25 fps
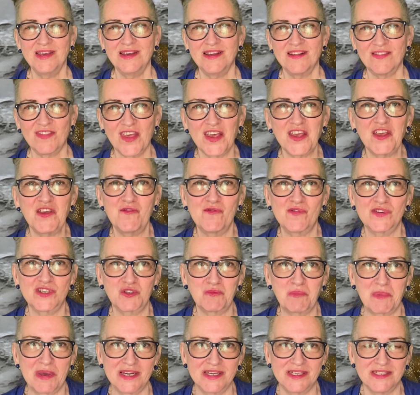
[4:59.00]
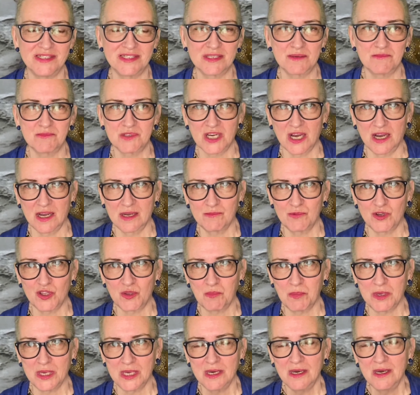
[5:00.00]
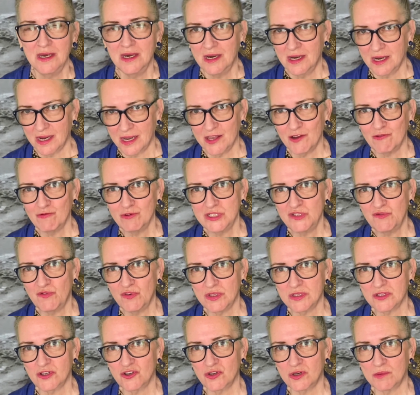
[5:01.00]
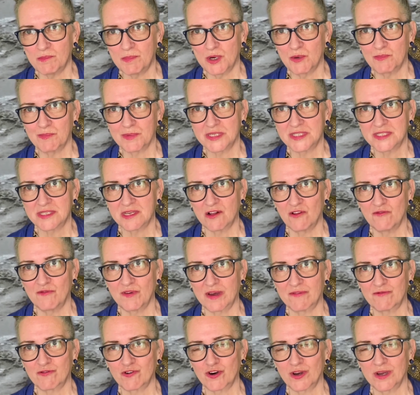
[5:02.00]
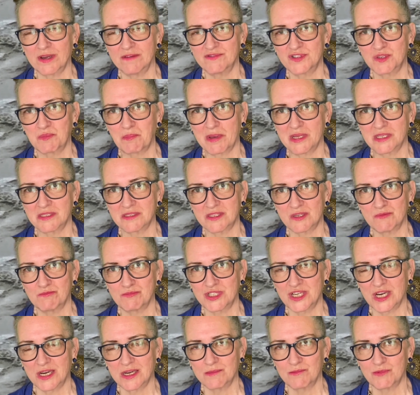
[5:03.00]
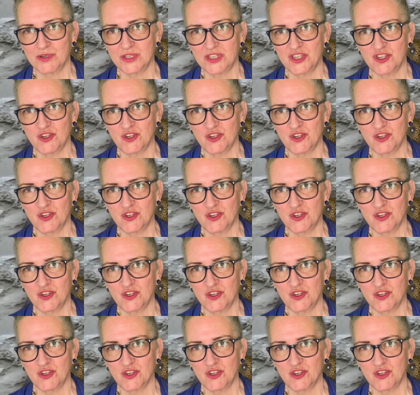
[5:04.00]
Thank you for spending some time with me. I always feel good about myself after I have spent some time with